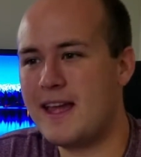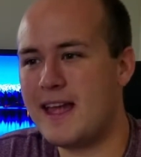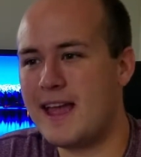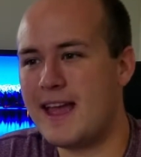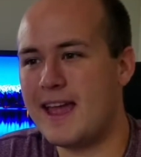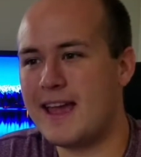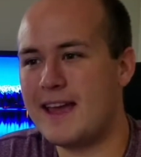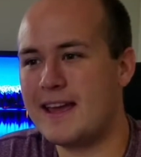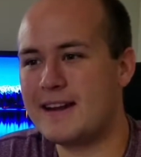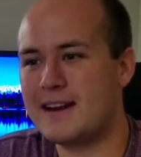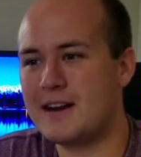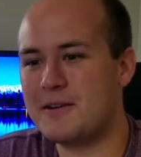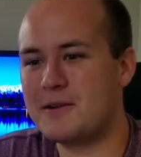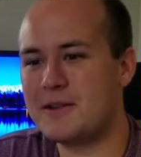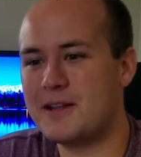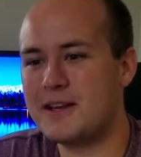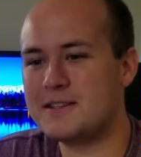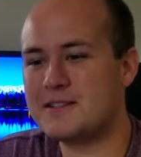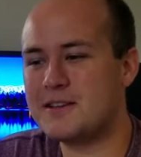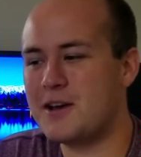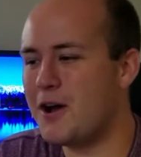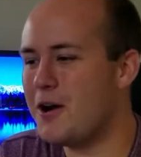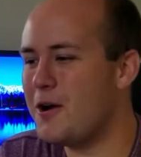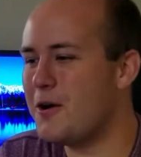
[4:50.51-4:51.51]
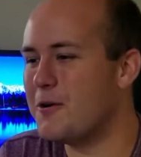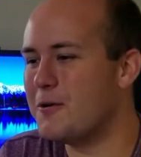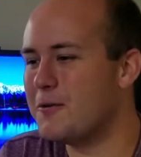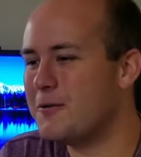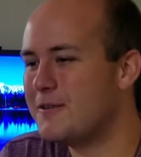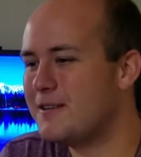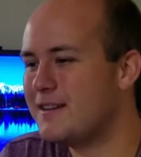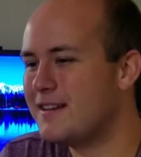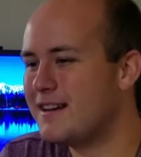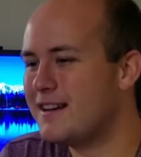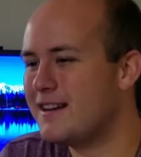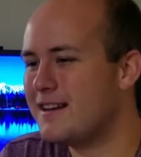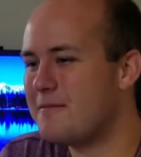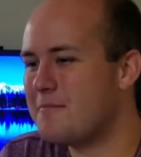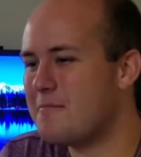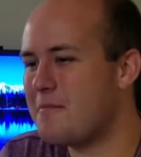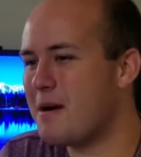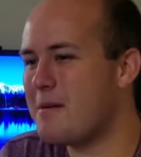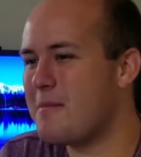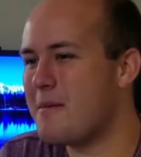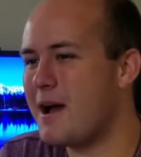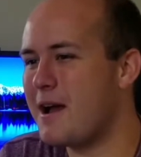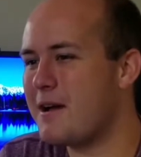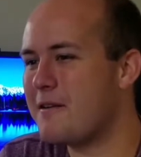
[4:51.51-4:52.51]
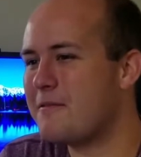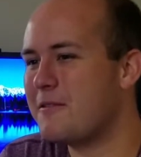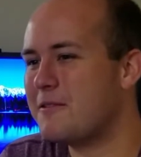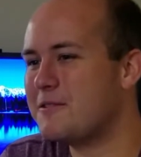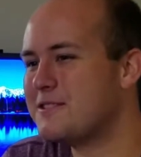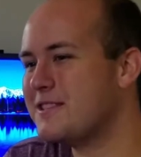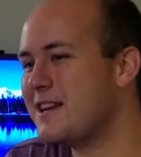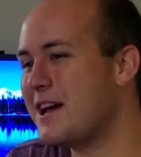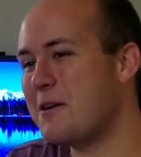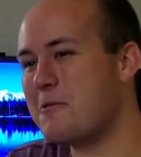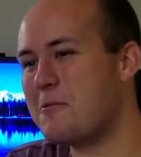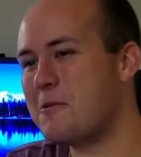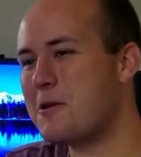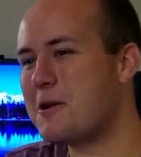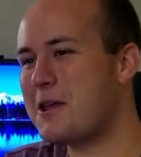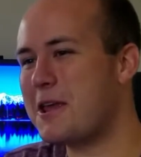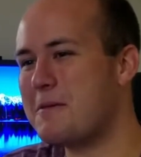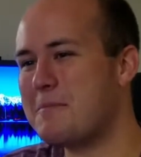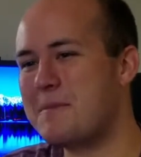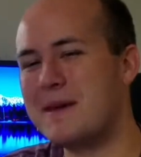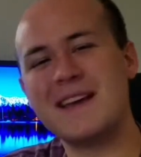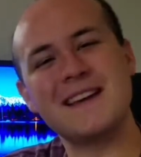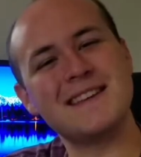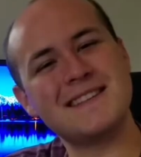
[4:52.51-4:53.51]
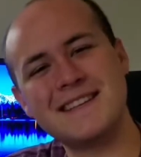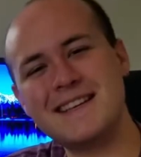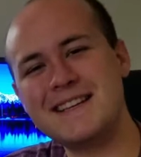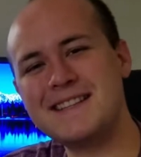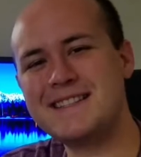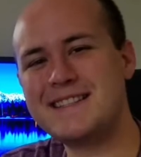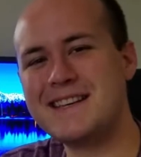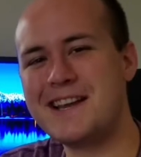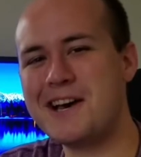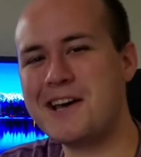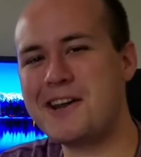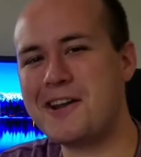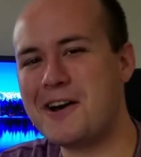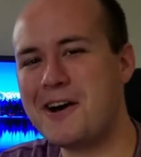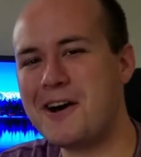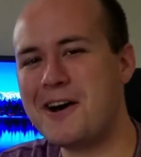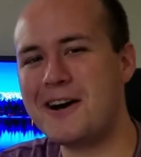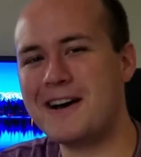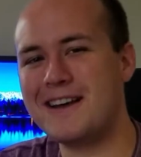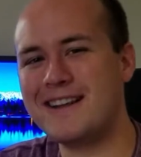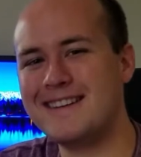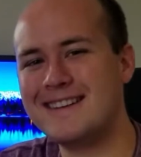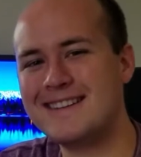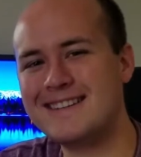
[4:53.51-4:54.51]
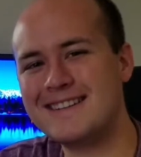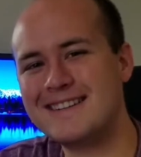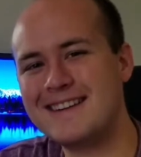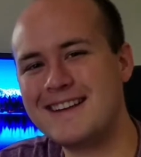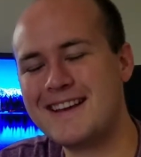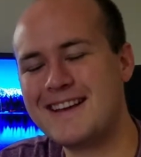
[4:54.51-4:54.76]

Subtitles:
And I realized, oh, my microphone's not working because it's not on.